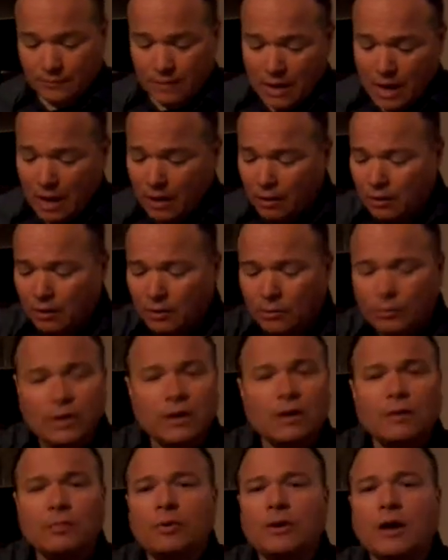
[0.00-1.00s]
How long are we
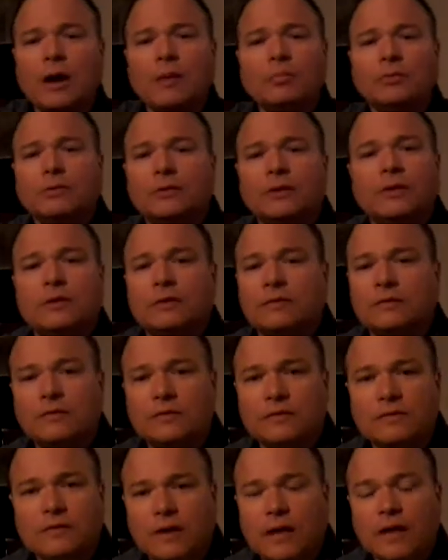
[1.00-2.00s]
going to put up with this
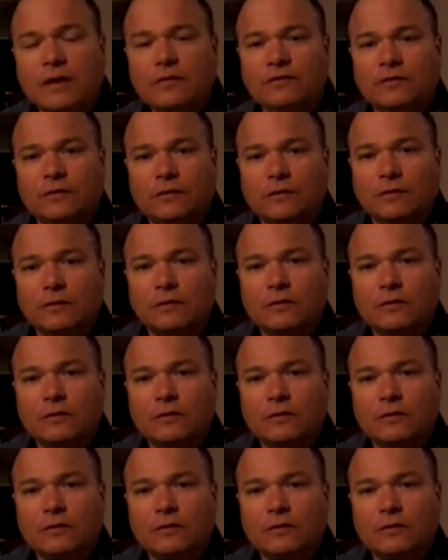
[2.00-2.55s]
as a nation?